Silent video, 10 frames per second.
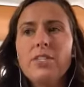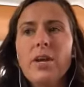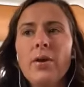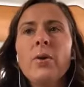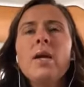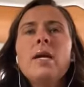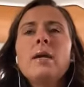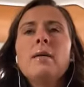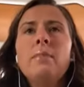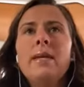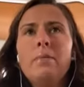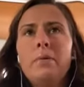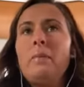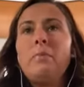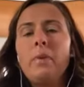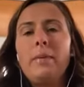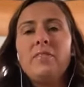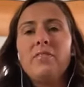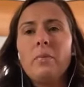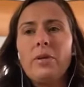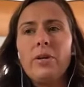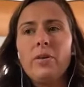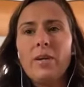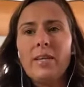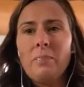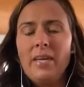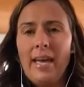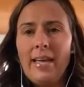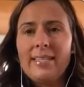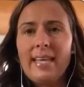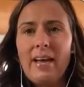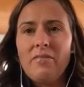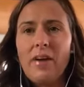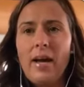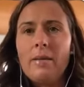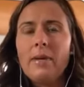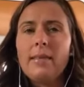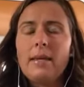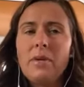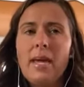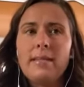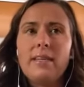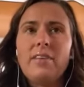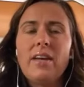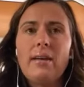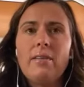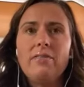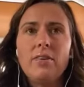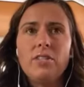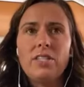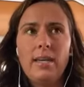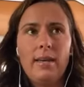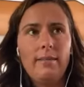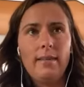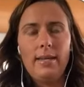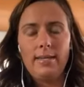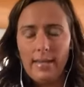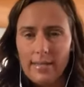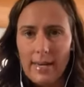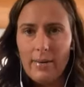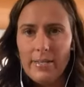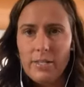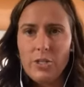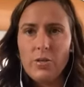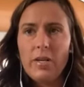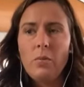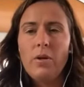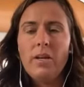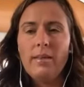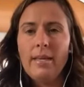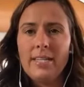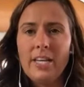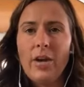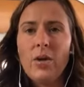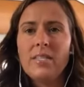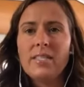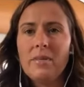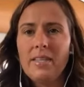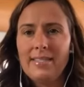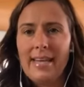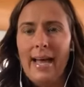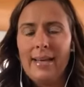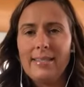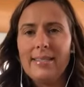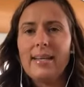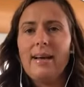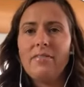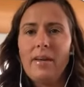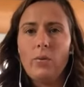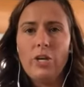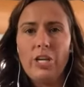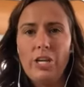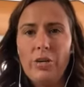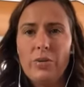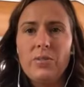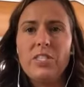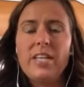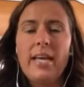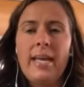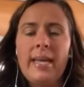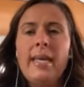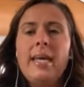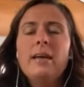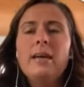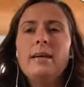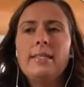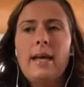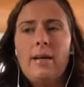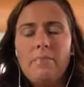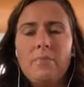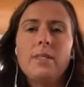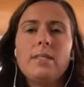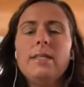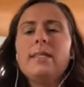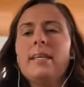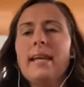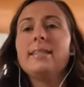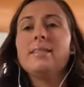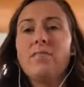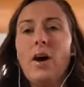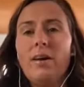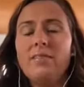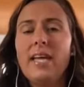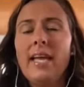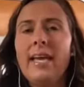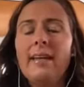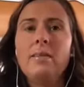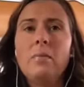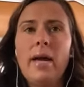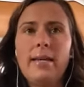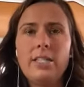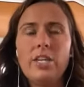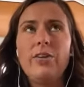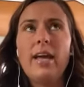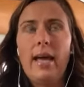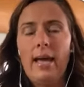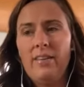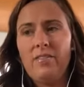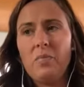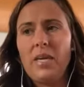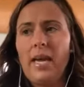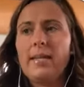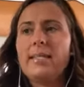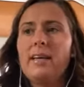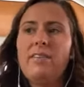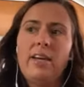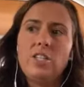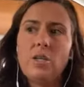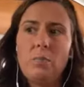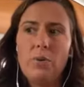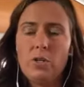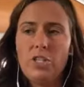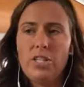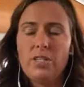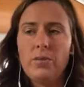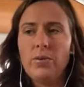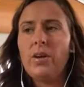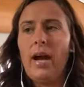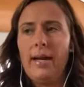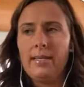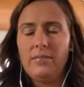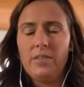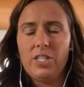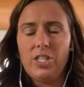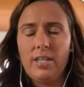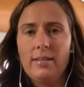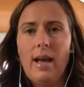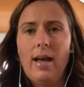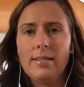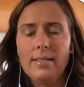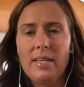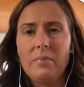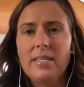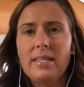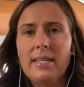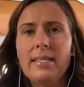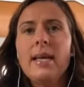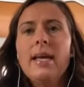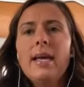So many people may be familiar with BASF. I think BASF kind of first hit the textile industry with indigo and some of the dyes and stuff that were used. And it's since then has evolved. And in the past year and a half, BASF actually purchased through their ag division cottonseed business.